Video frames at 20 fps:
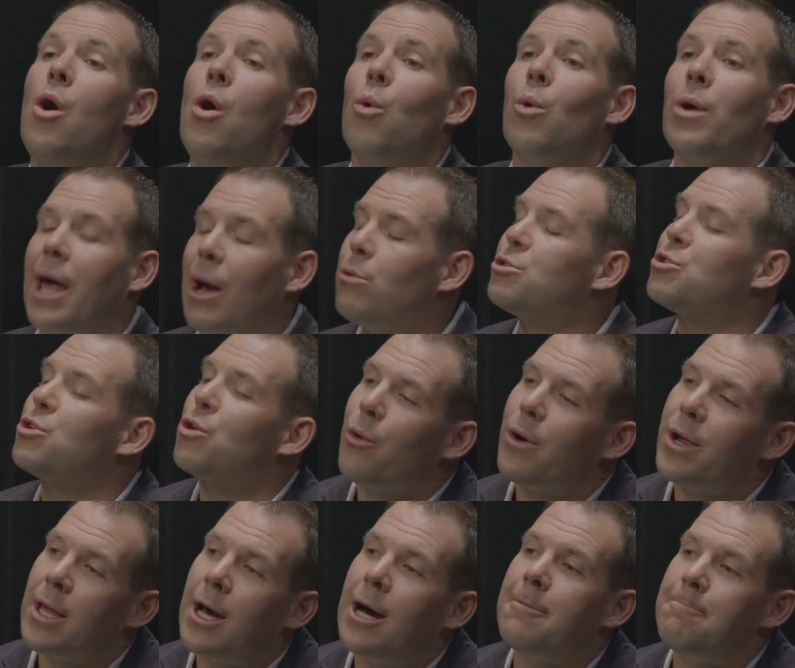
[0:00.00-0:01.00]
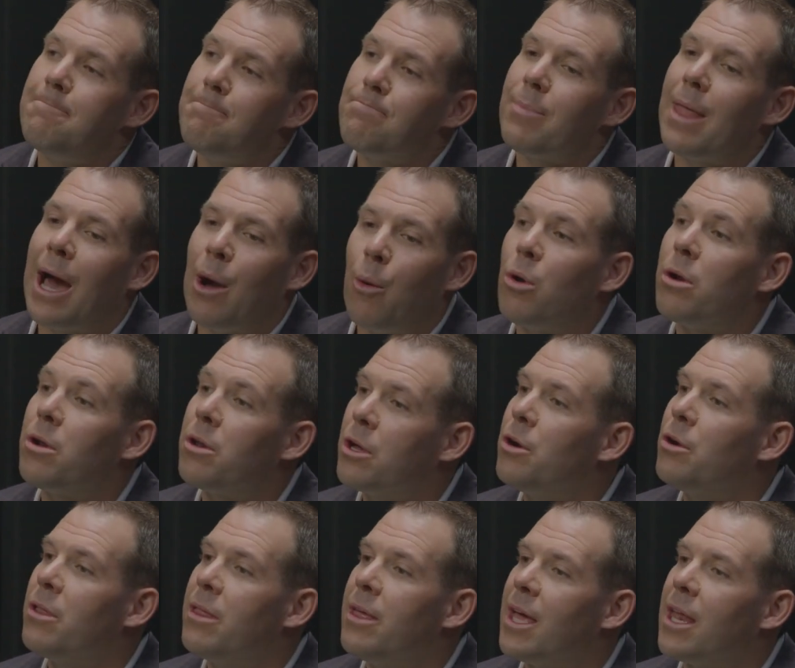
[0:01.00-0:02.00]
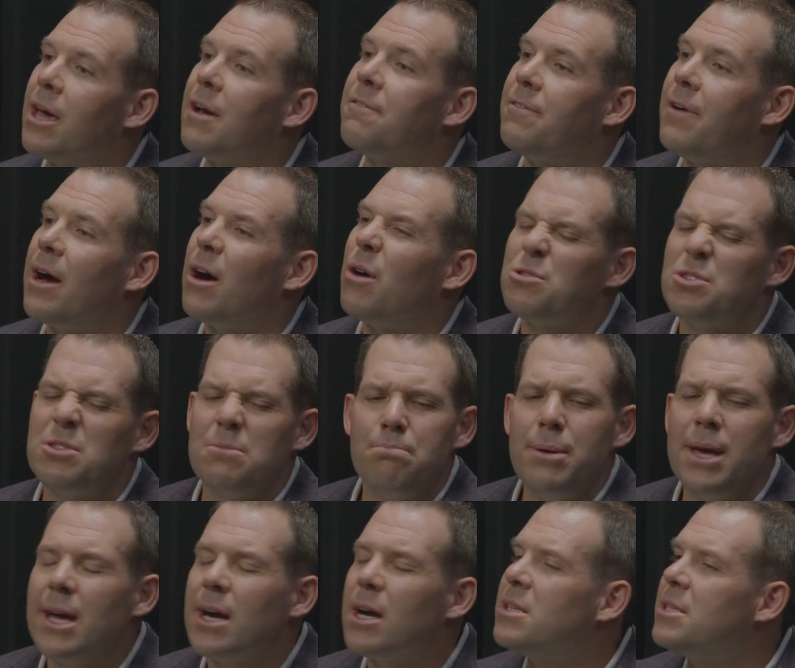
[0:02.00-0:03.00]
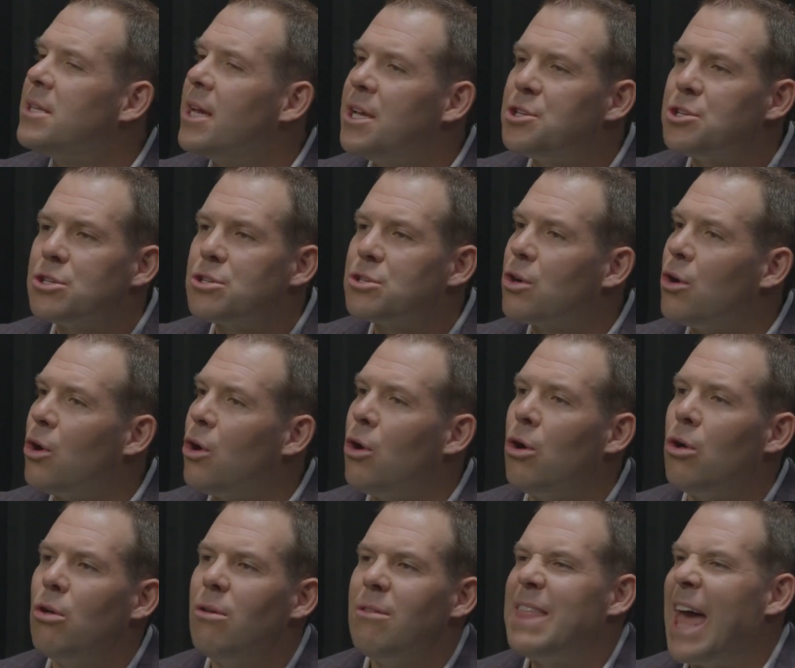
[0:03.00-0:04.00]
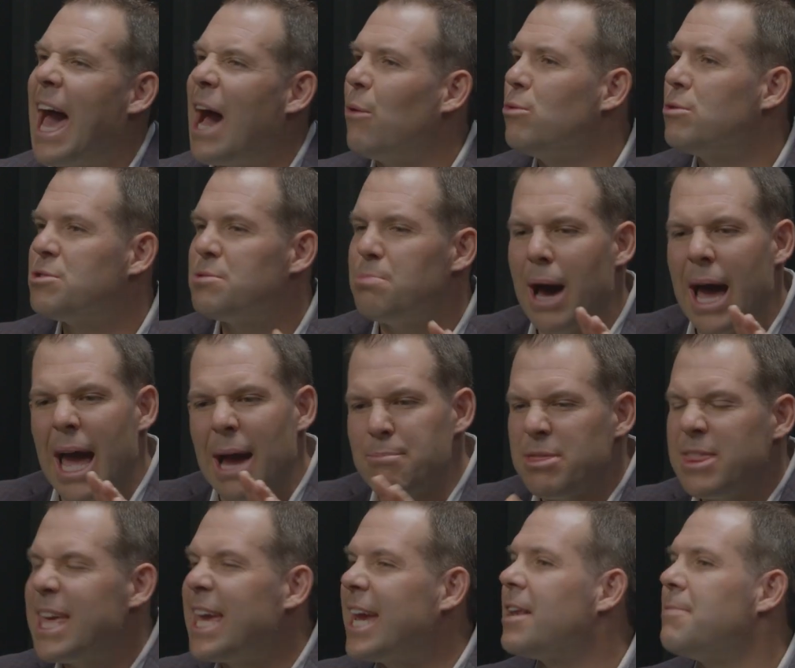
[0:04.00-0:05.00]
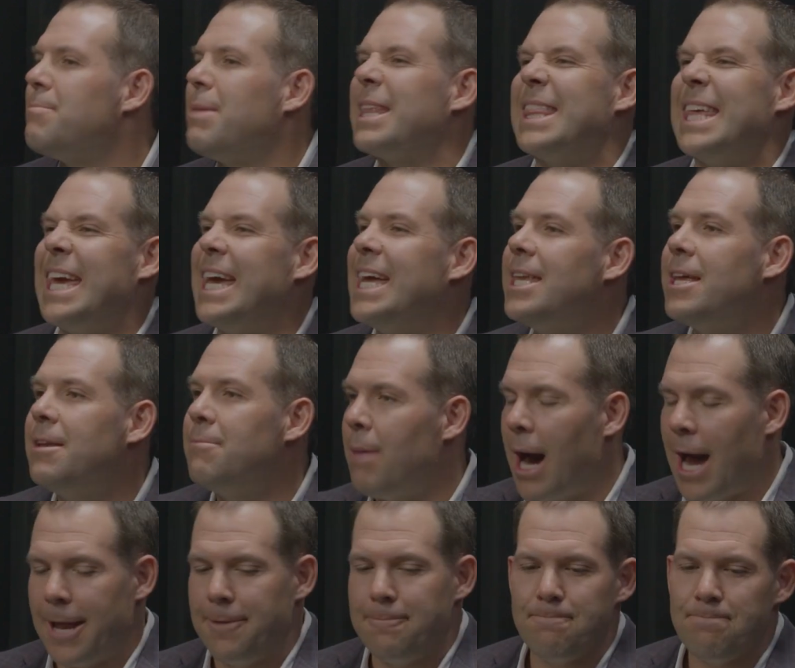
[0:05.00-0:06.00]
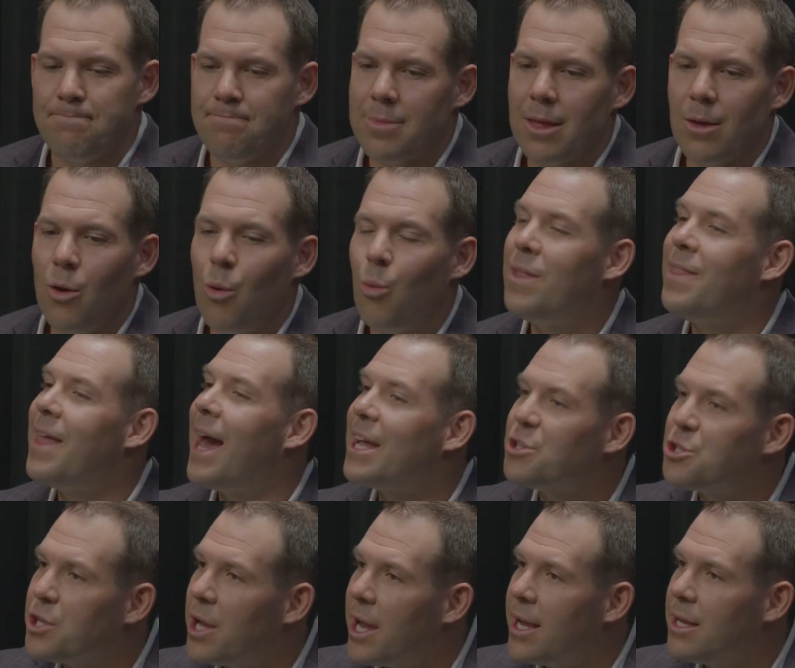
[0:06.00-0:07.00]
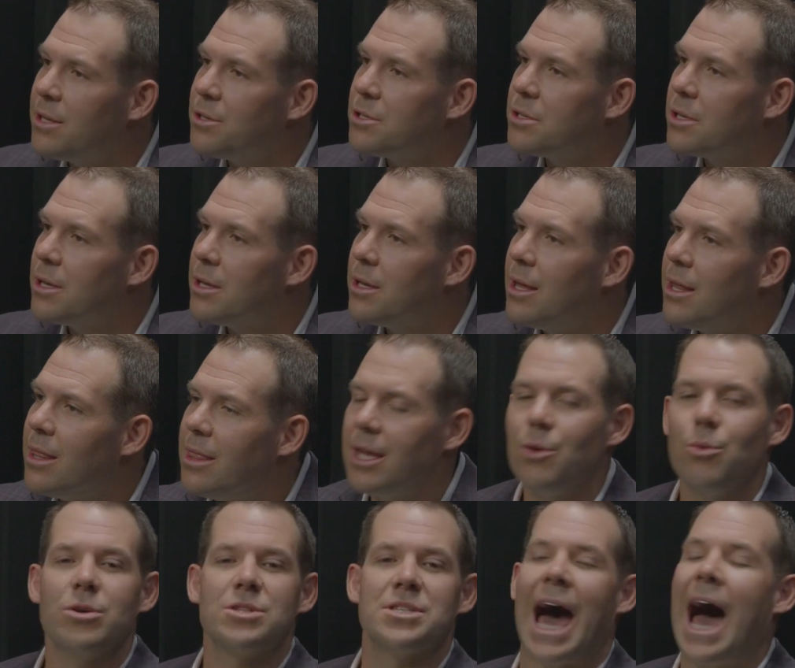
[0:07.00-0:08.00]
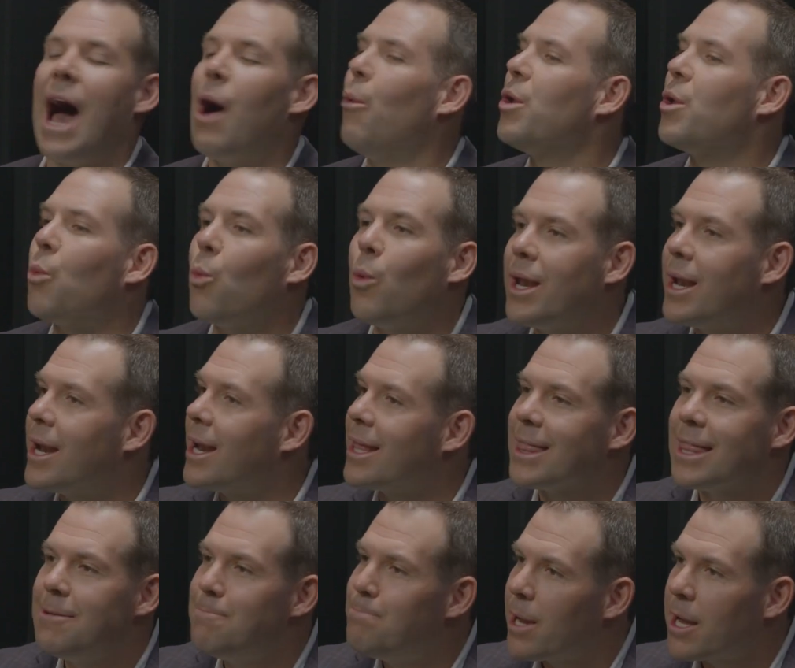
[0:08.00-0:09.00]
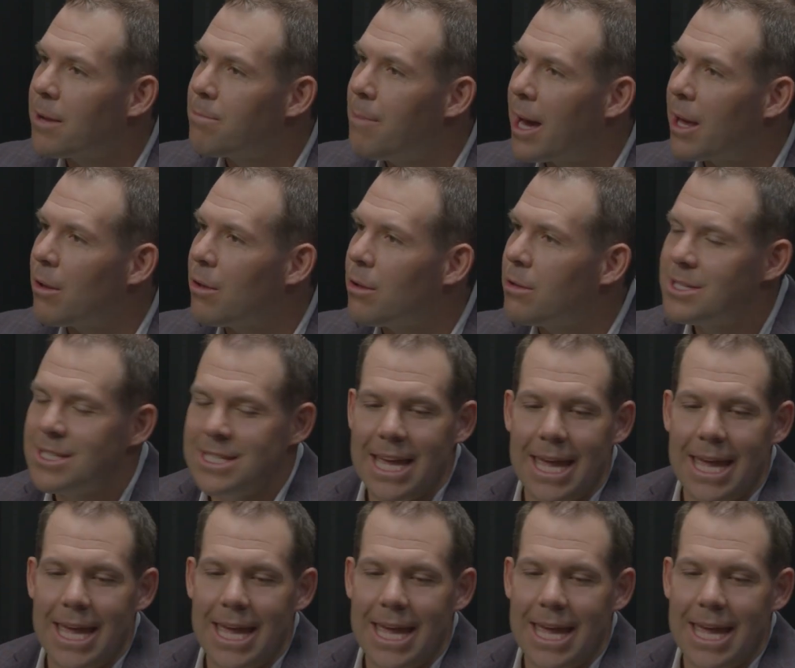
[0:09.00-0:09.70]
When I was growing up, I wanted to go to the NFL. It was a big, audacious goal. That was I'm thinking about the end in mind. When that changed, then it was, I want to win an Olympic medal.